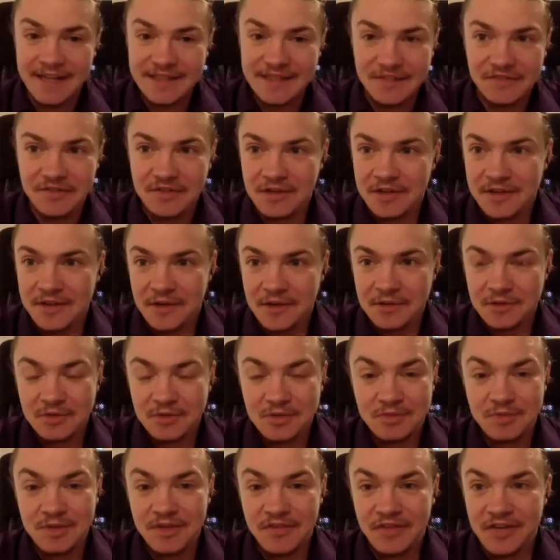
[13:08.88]
if you learn how to
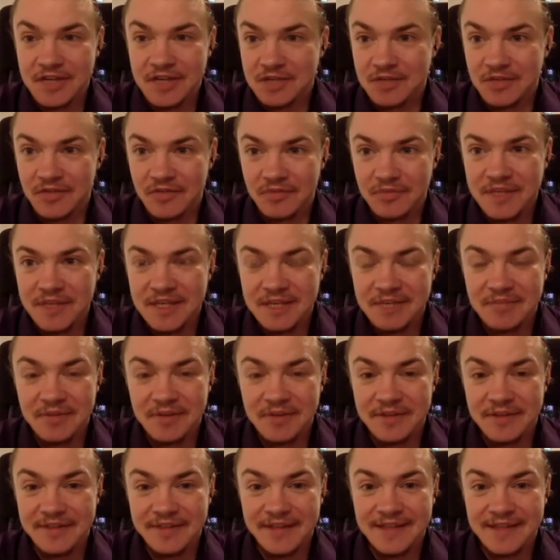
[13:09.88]
speak French with me,
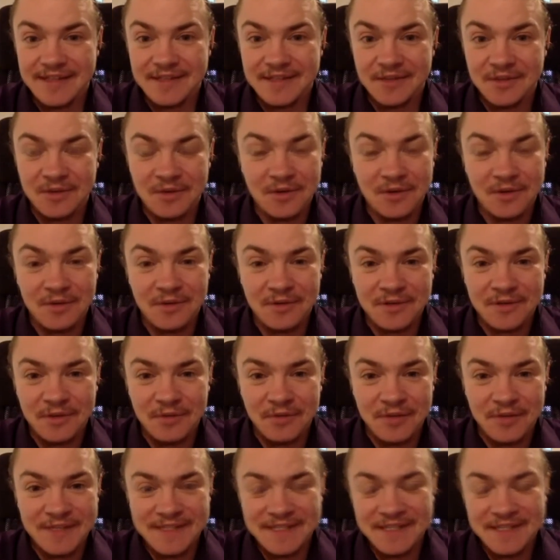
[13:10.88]
but that's not your goal. You're
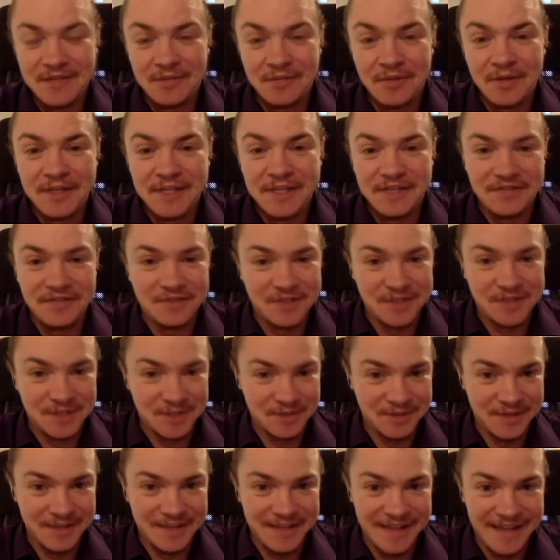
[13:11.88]
wasting your money if you're just
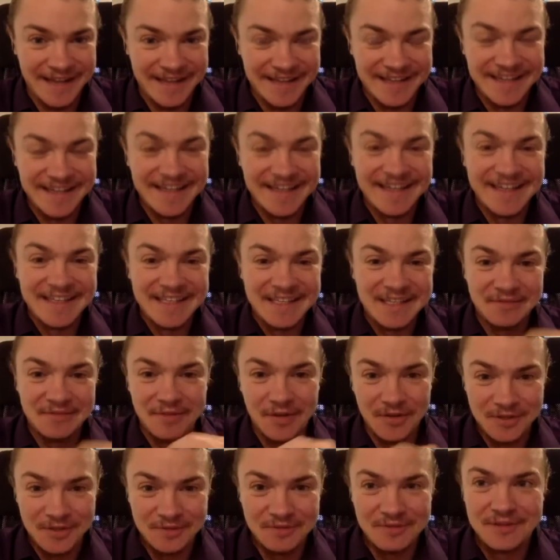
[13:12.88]
doing that. You
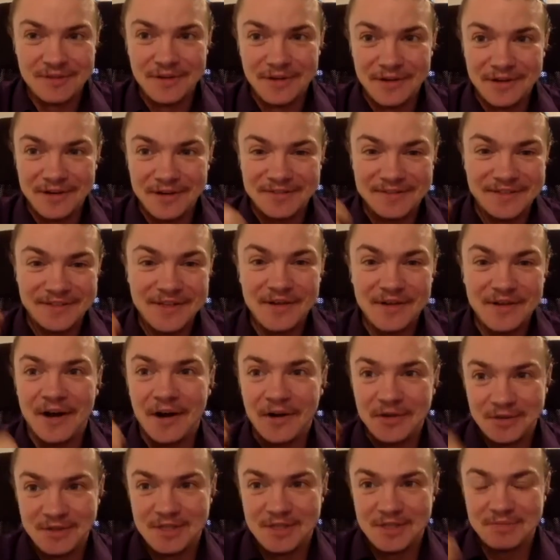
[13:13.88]
want to know
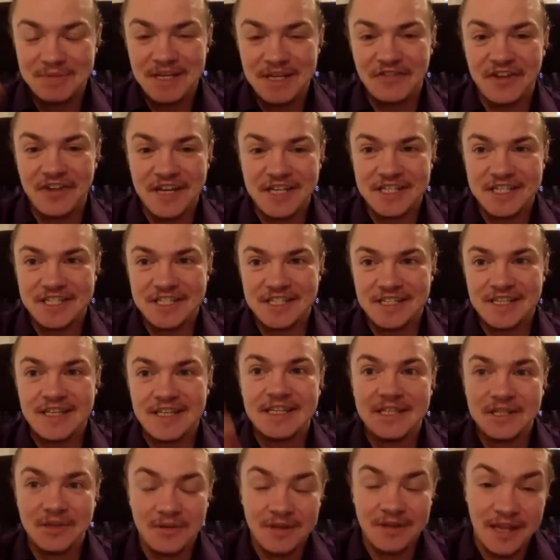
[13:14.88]
how to speak French
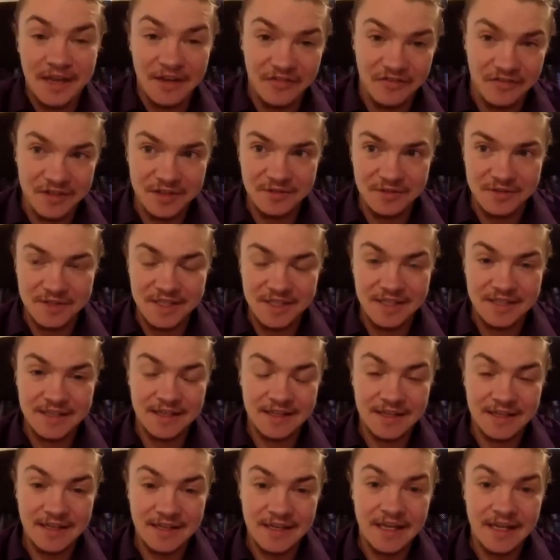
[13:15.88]
in your life when you need
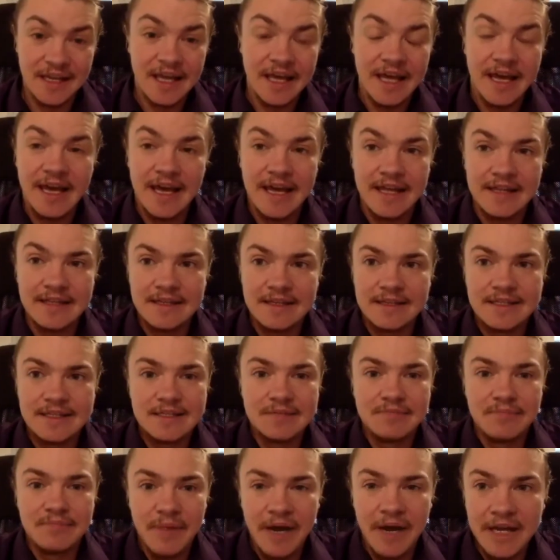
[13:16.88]
it. And
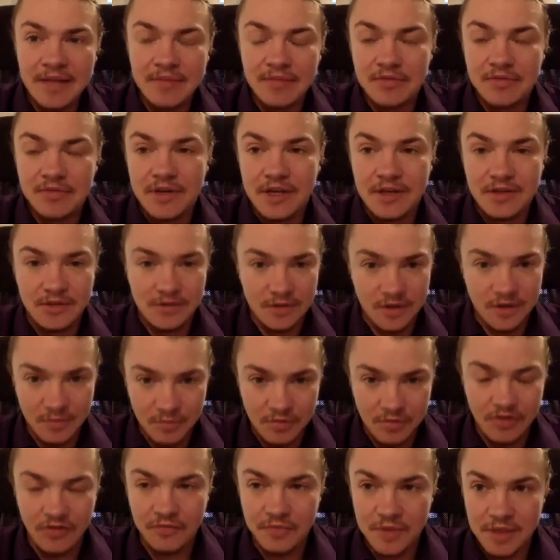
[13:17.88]
it's mind-blowing the
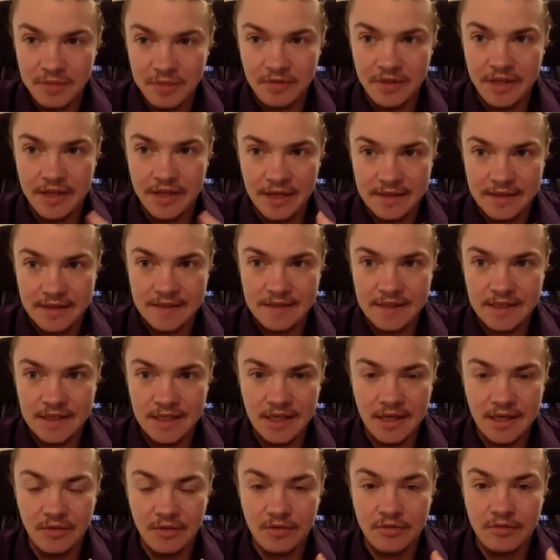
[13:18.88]
number of people that I
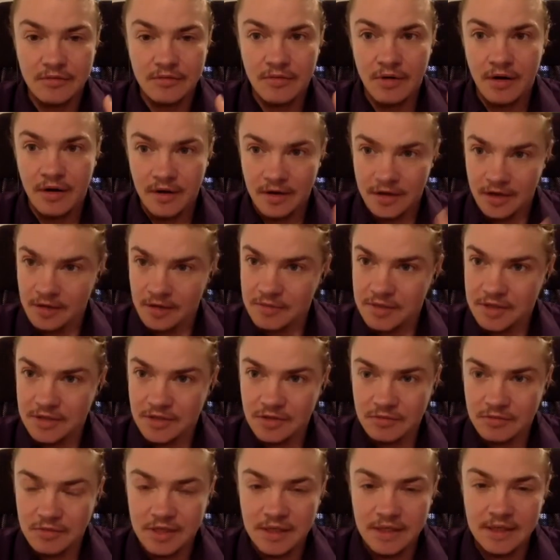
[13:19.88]
see who are coming
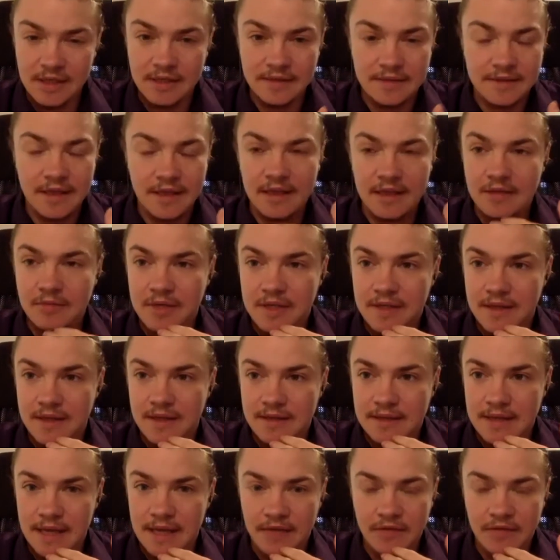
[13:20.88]
to me telling me
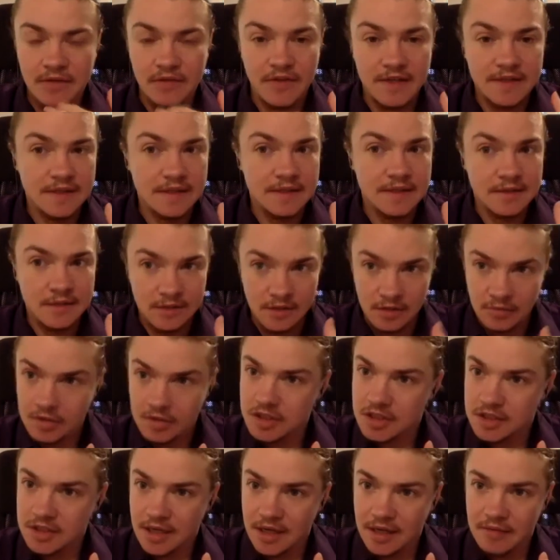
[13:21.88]
that they have invested so
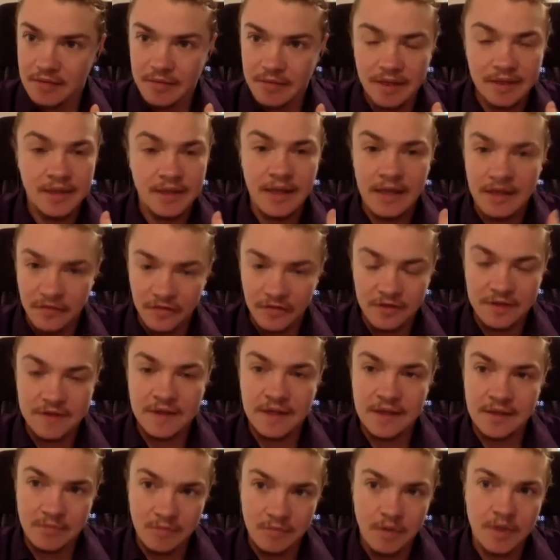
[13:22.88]
much time and effort
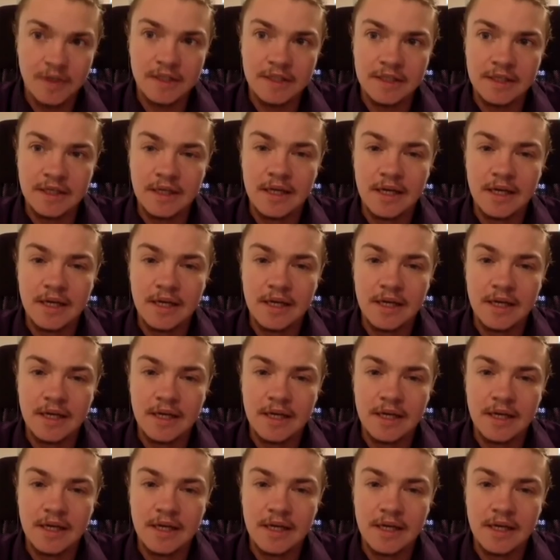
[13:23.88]
and money